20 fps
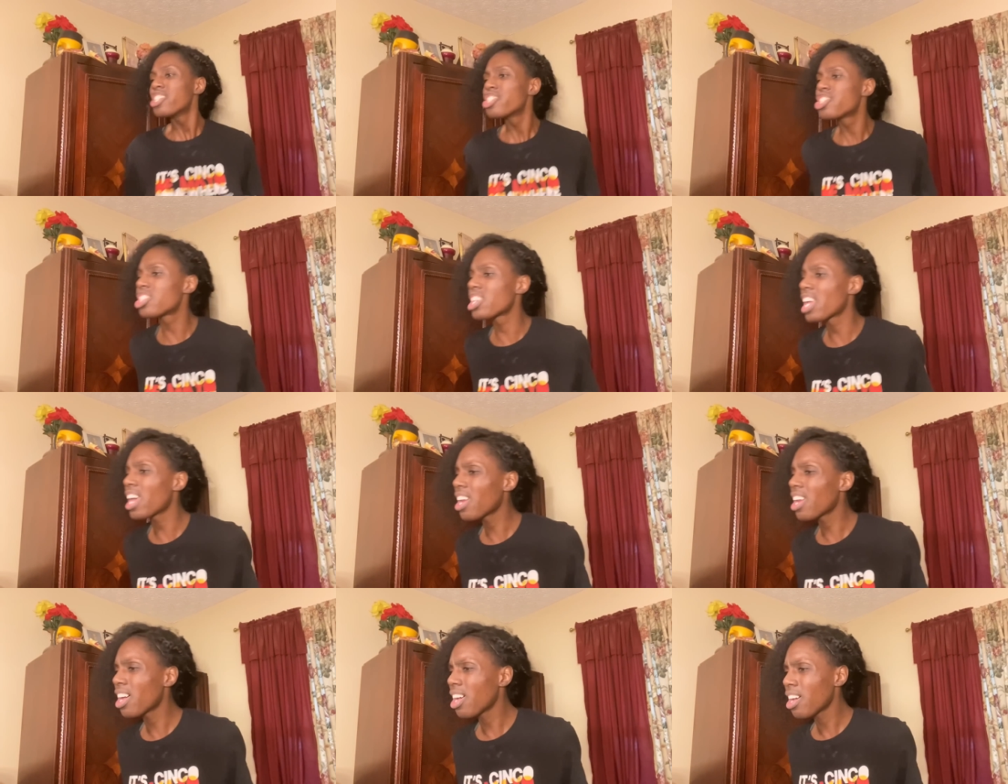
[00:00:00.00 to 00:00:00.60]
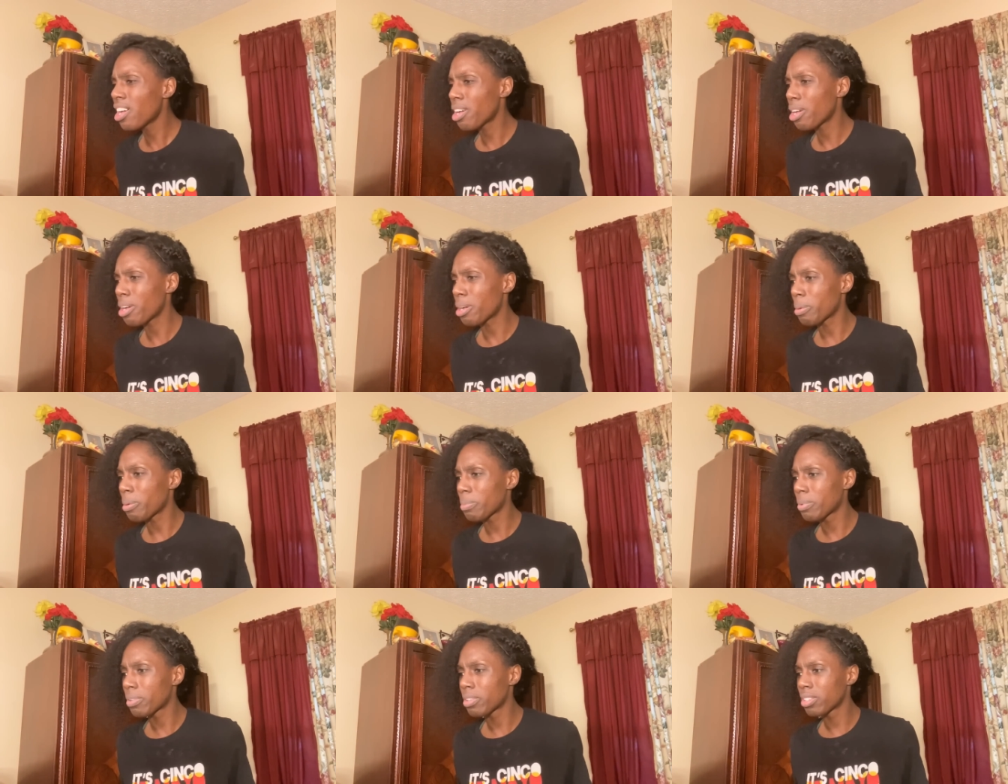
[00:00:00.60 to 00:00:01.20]
Shut up.
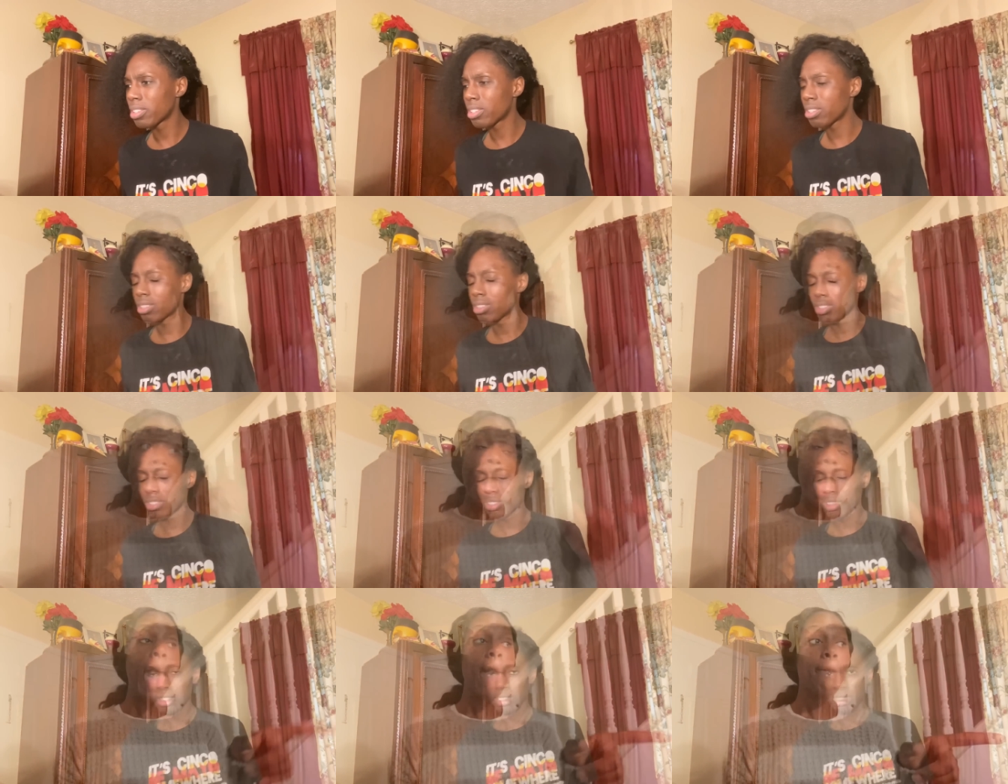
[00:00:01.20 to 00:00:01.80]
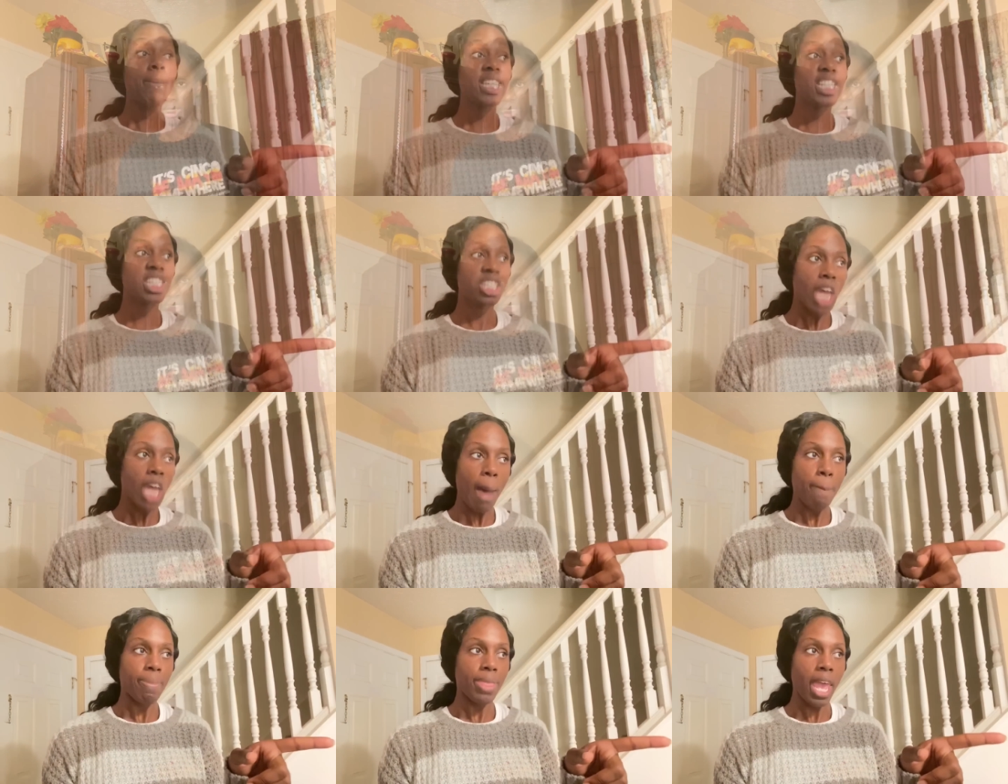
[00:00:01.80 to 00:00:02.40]
Ebby,
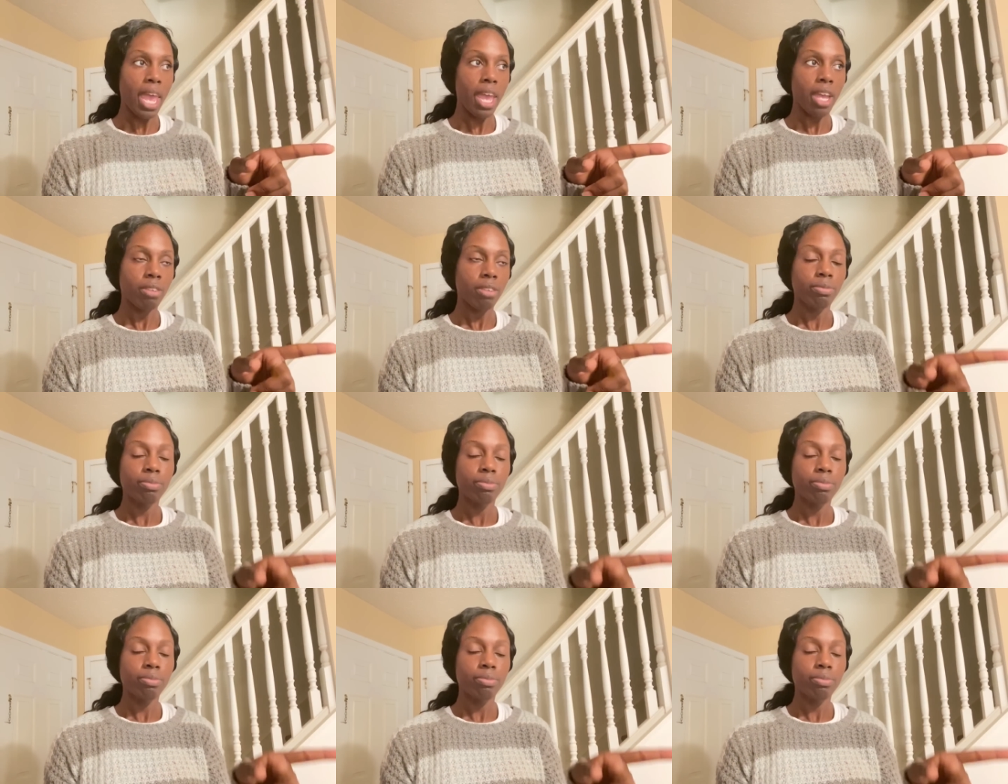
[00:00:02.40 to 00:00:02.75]
stop that.